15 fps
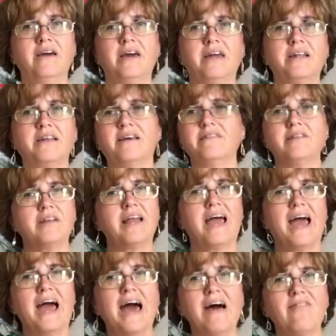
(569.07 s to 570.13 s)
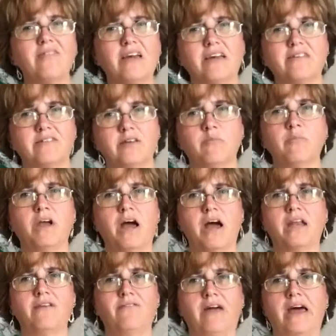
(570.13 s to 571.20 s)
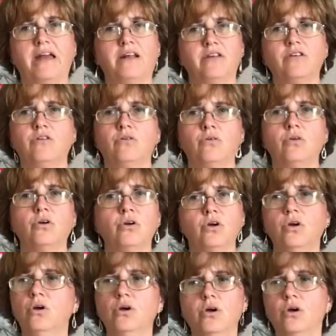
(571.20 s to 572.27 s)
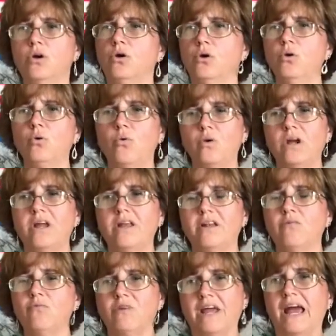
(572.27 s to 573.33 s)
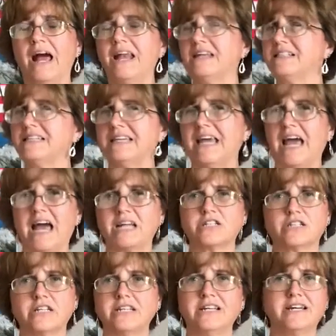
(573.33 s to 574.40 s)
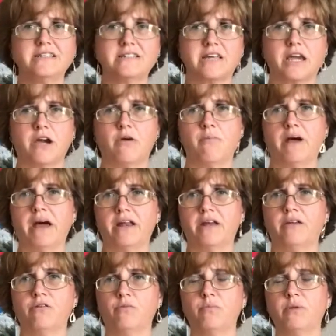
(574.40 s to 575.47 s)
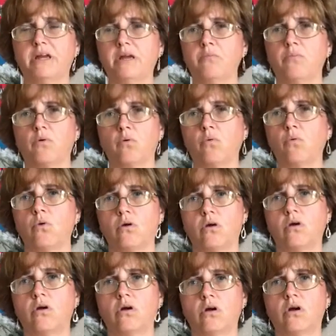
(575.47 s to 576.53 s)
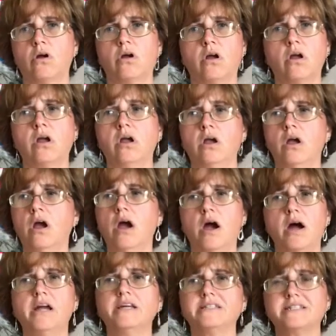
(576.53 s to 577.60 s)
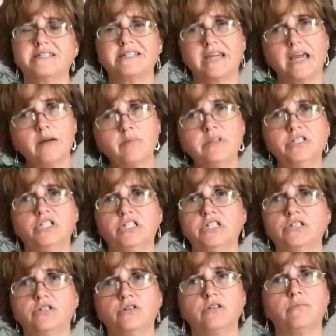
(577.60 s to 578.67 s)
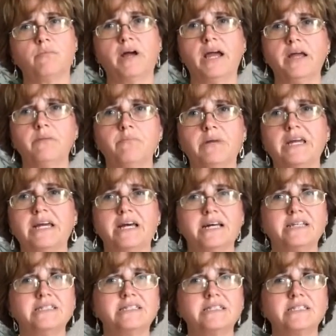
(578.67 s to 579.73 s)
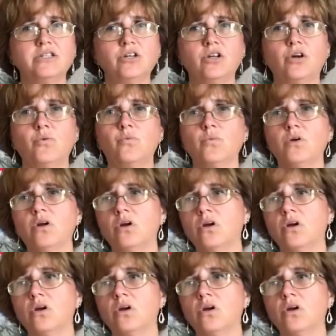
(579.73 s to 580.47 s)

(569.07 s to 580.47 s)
that doesn't have that same kind of attitude, who in reality actually does care about other people. It's damaging to the mind because, you know,